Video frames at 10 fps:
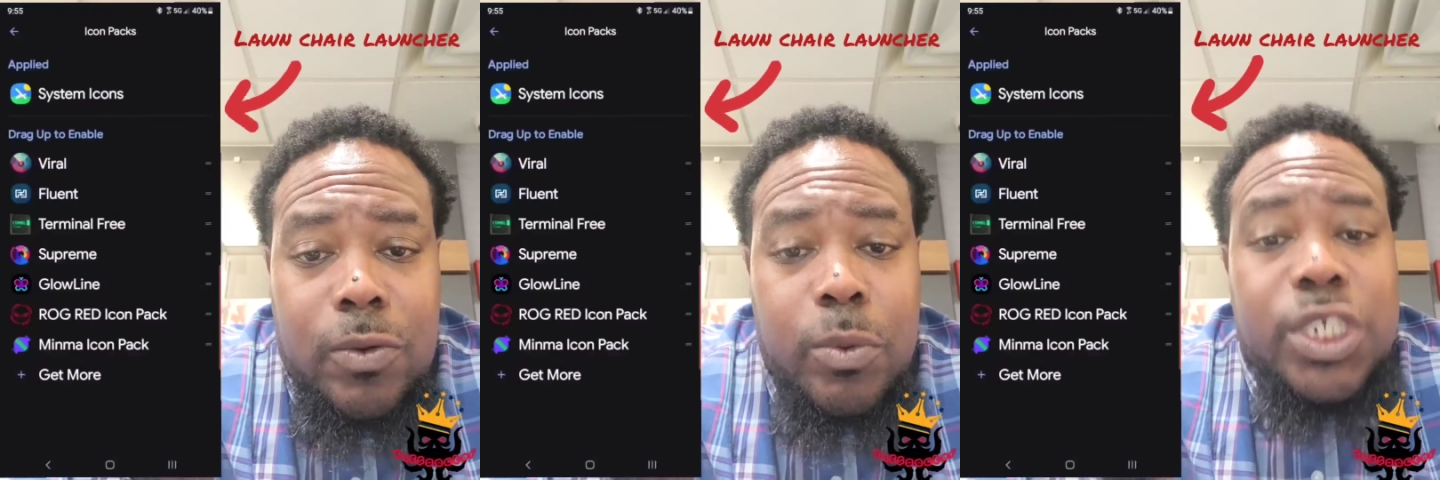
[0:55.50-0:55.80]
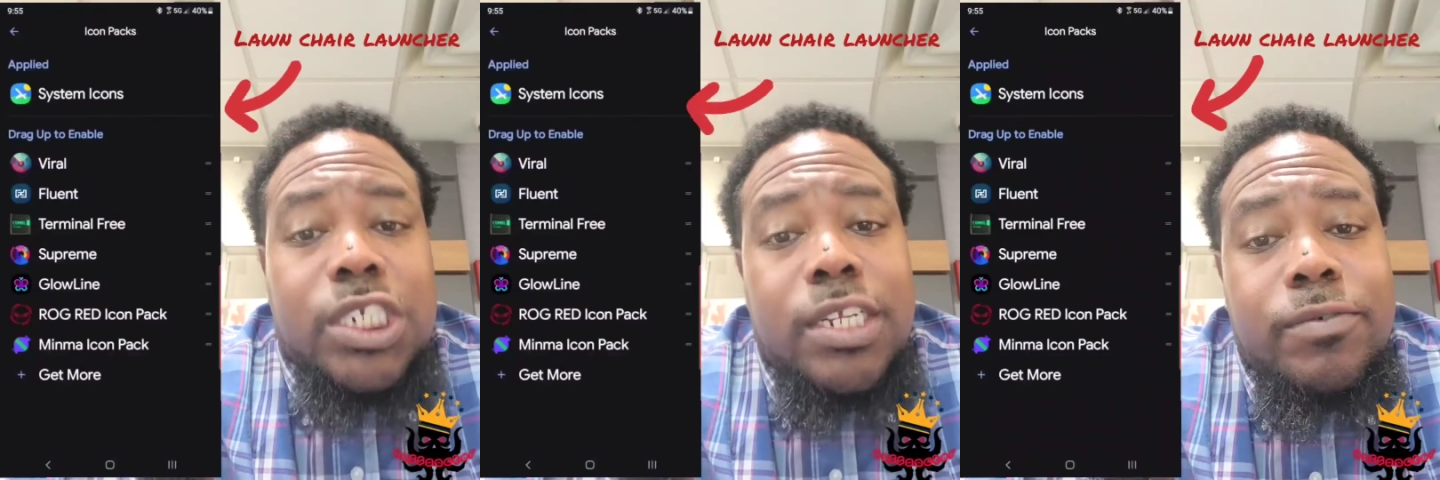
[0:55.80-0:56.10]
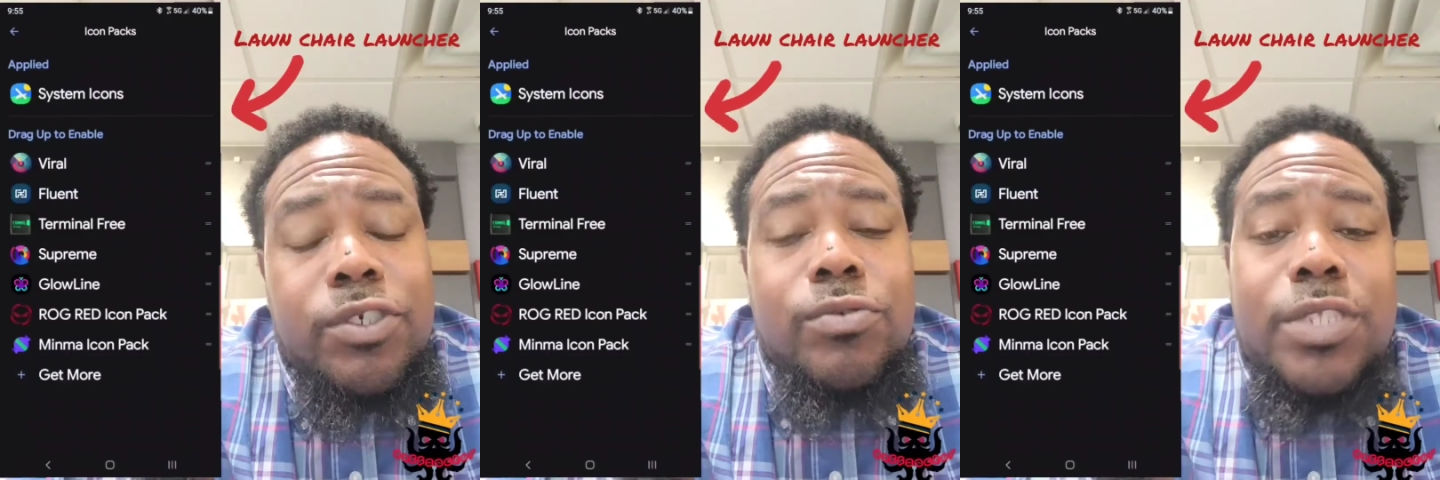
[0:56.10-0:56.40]
which
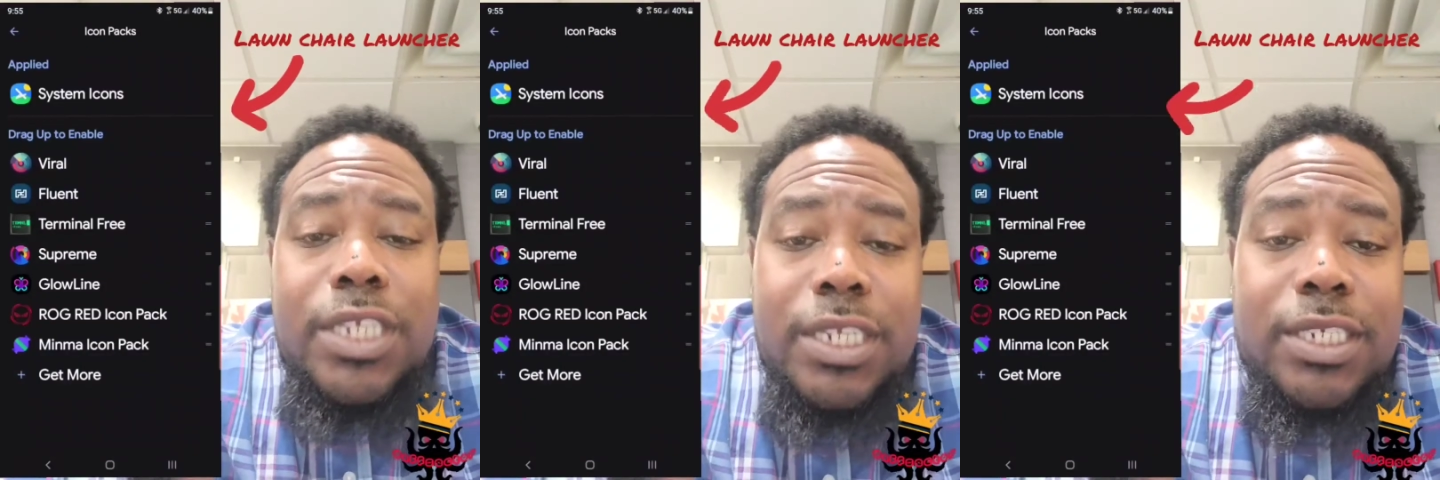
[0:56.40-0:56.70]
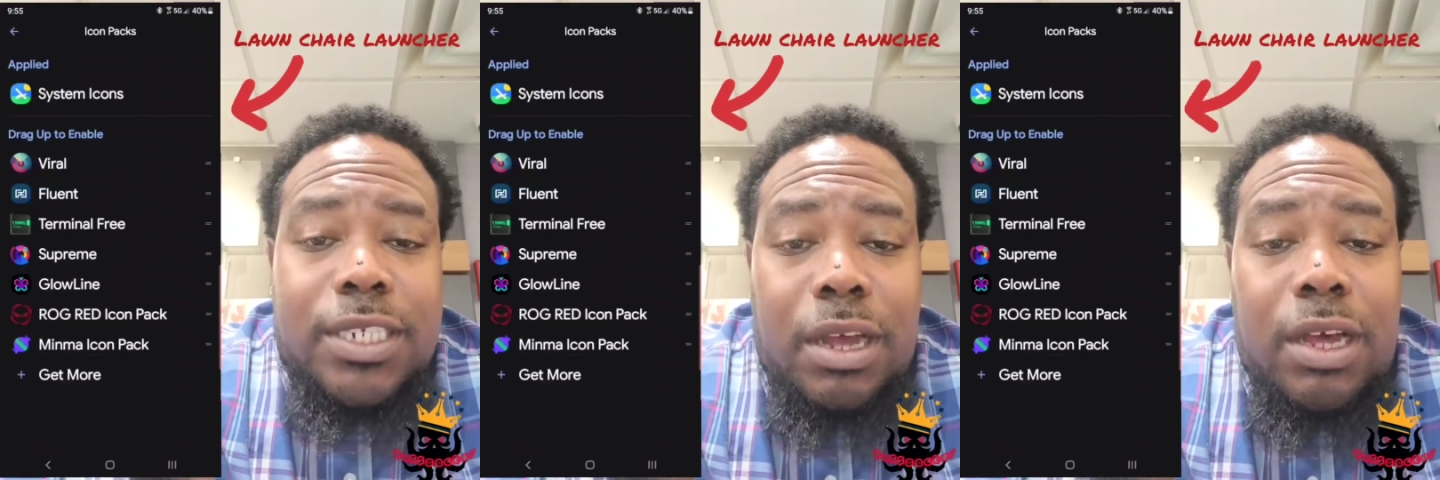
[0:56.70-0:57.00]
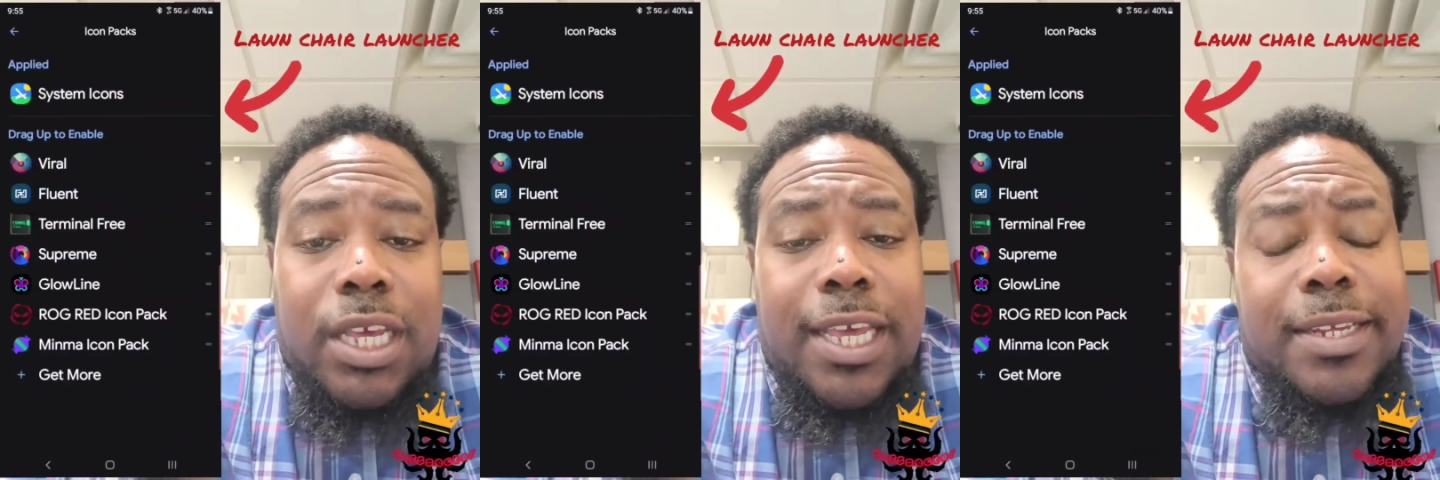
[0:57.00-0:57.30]
gives you the
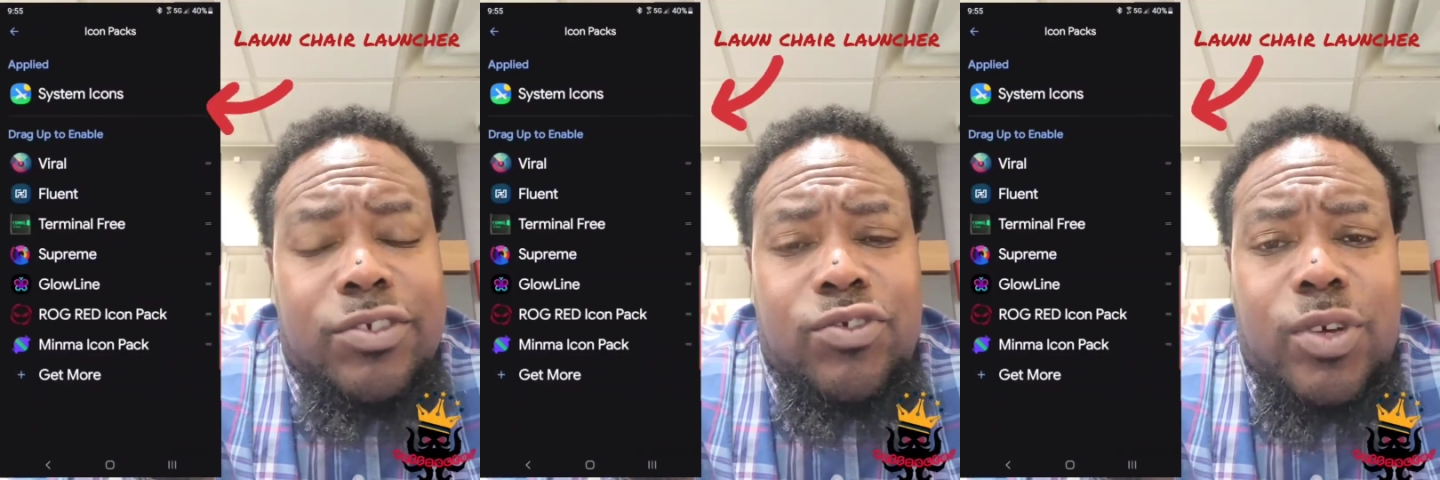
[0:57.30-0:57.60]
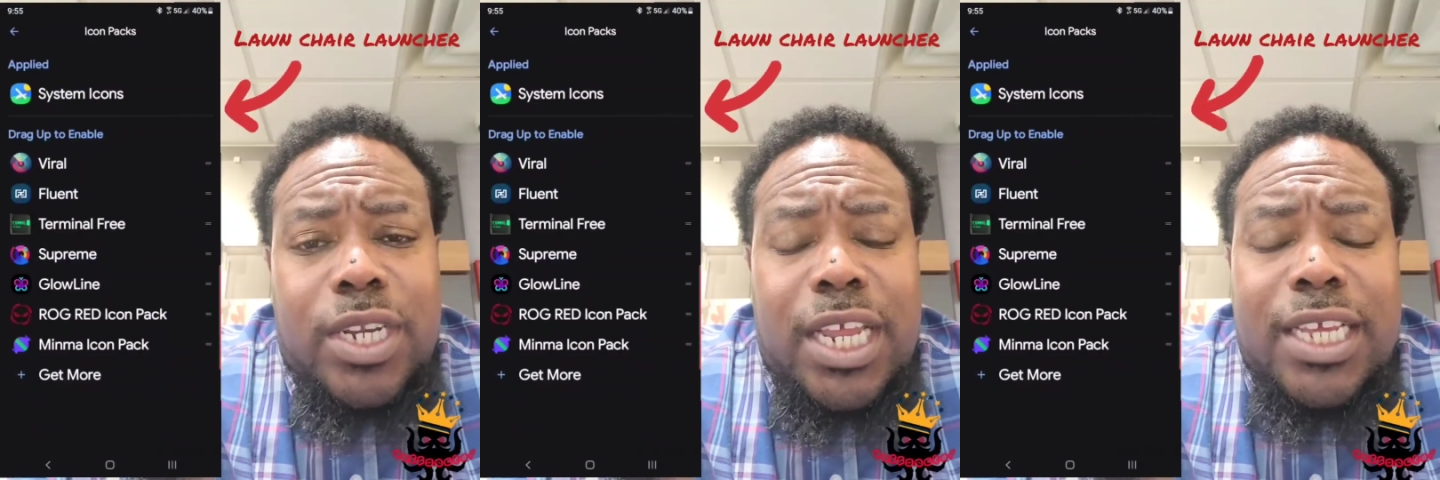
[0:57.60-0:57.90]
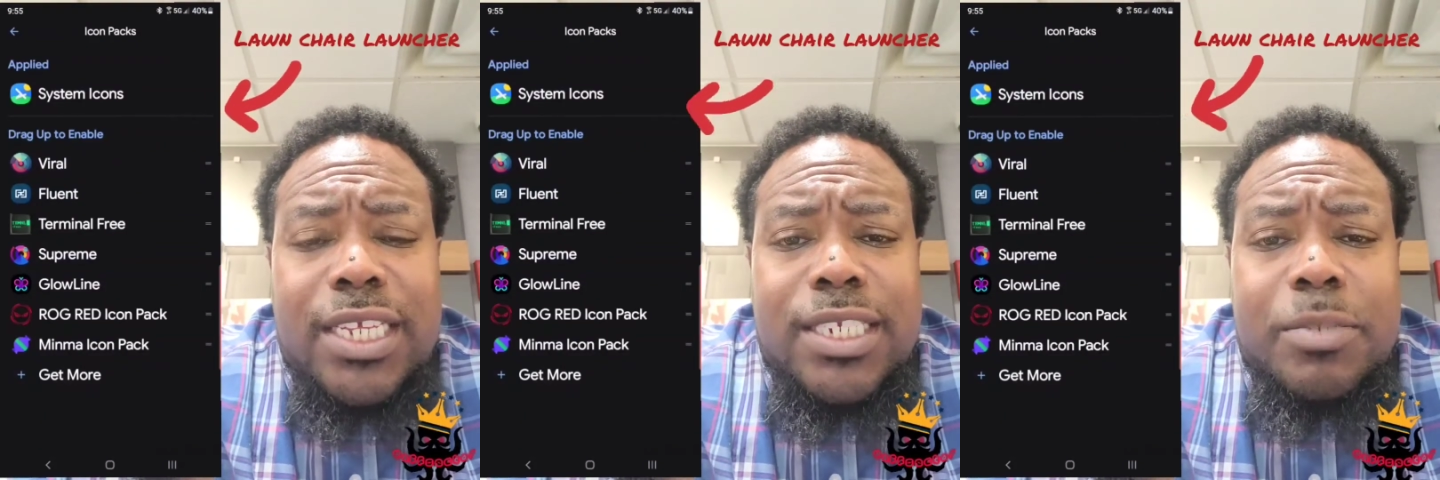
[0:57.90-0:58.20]
stock Android
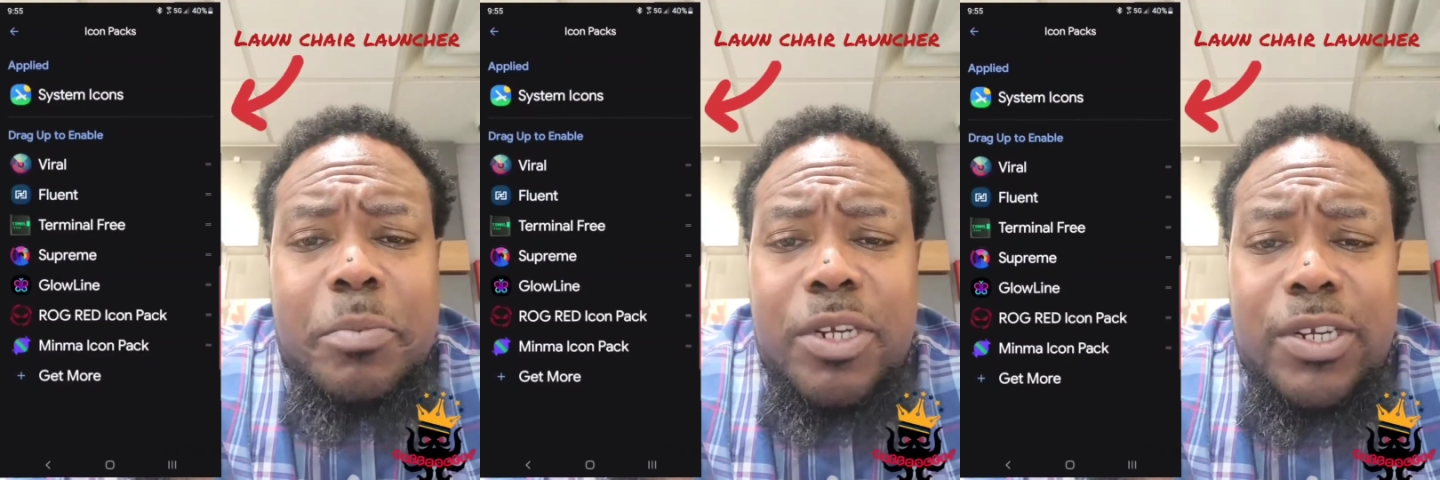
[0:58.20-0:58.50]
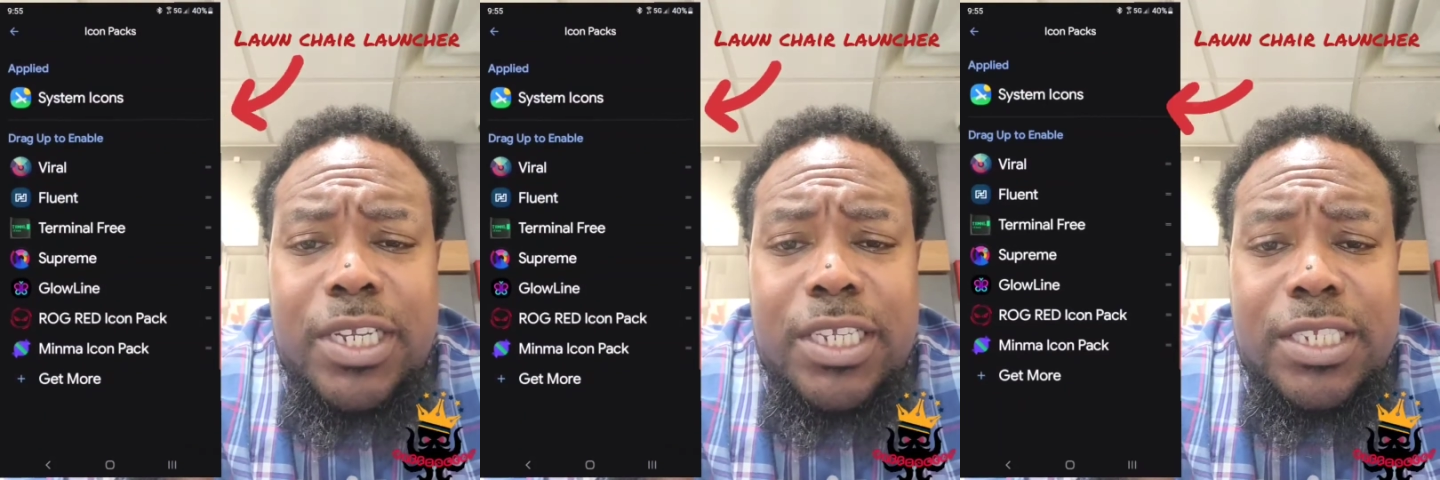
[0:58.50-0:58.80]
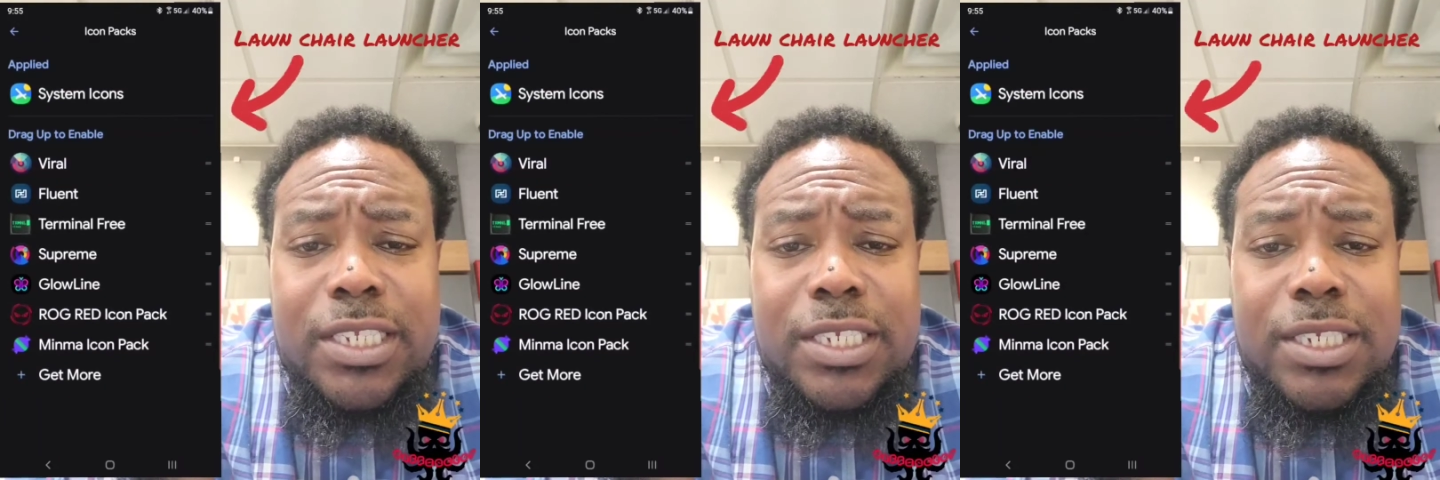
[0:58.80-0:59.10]
like
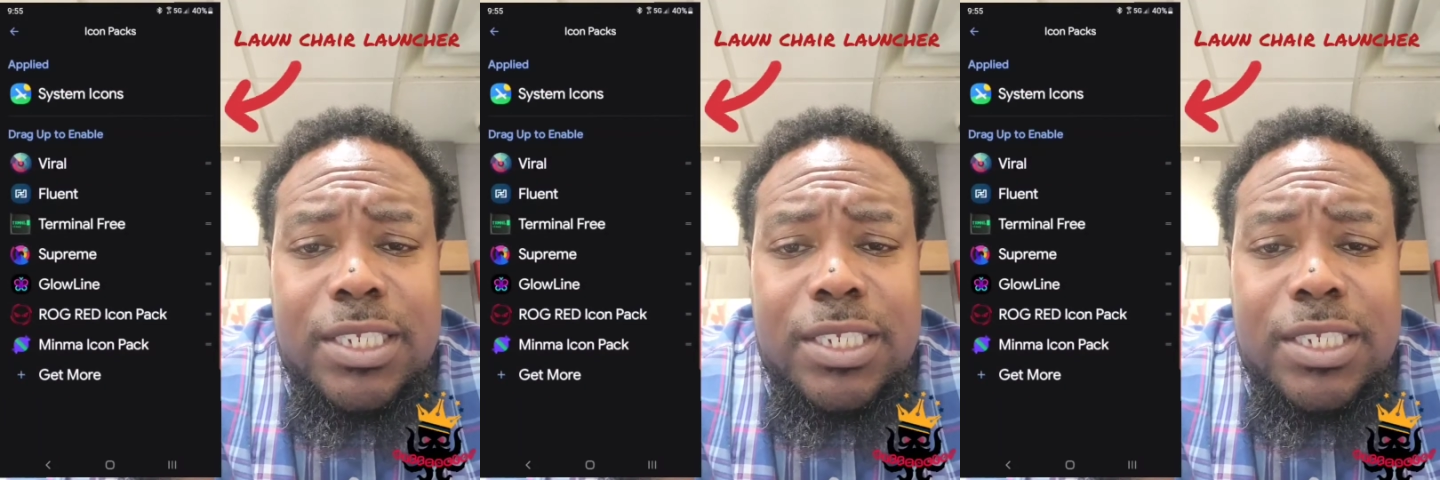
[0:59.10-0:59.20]
experience.